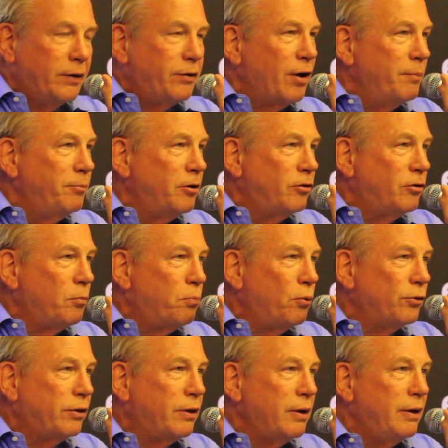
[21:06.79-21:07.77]
attempted to
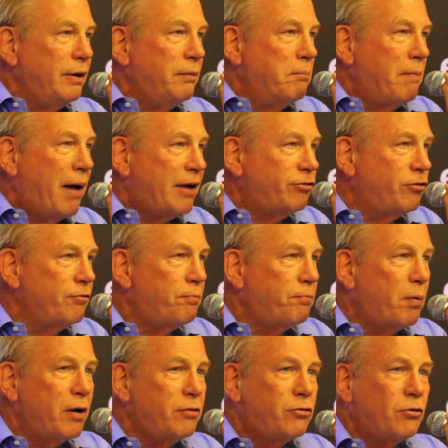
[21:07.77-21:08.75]
put the
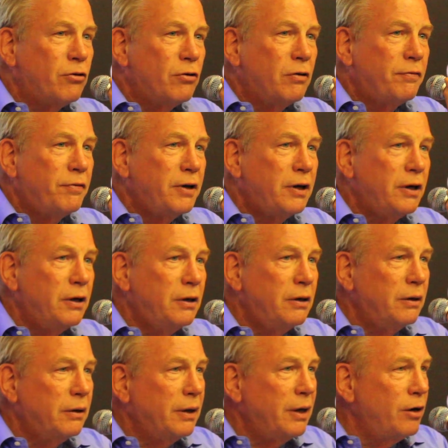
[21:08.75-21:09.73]
massive pressure of
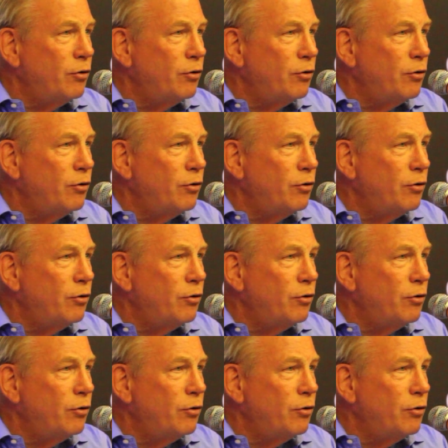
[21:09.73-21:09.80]
the